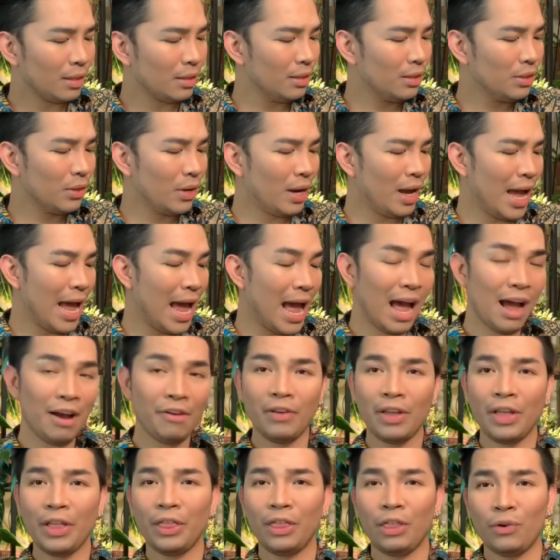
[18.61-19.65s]
So I have
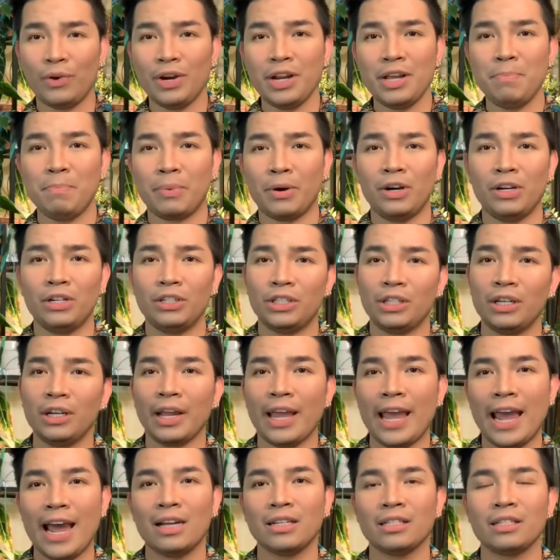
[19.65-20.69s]
three Persian
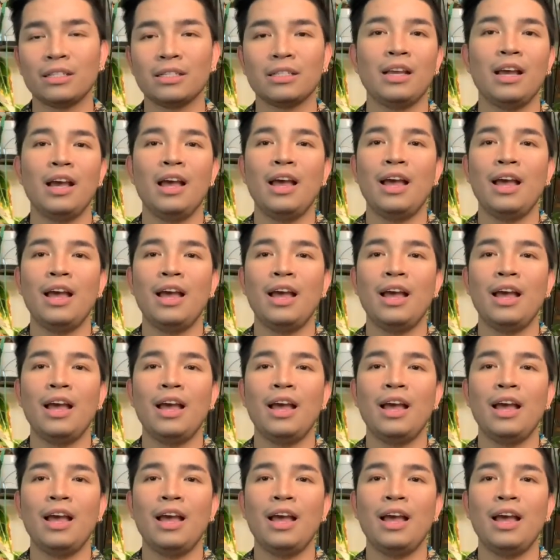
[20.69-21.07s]
cats.